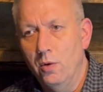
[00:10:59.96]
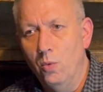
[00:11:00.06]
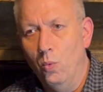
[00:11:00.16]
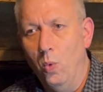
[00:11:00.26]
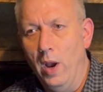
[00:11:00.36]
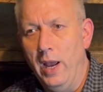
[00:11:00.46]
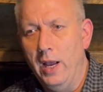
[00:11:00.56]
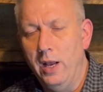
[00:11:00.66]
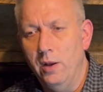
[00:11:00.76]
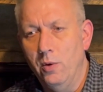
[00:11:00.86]

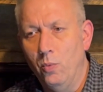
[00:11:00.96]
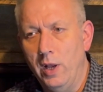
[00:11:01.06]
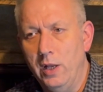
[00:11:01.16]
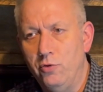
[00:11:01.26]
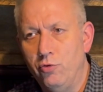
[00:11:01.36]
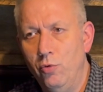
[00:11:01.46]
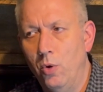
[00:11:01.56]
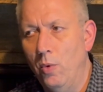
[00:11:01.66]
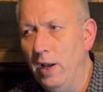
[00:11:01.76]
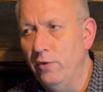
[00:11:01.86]
Where
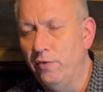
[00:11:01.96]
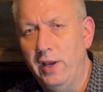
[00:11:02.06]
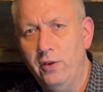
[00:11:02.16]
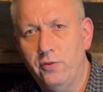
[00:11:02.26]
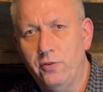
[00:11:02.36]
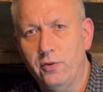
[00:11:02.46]
Trudeau has faced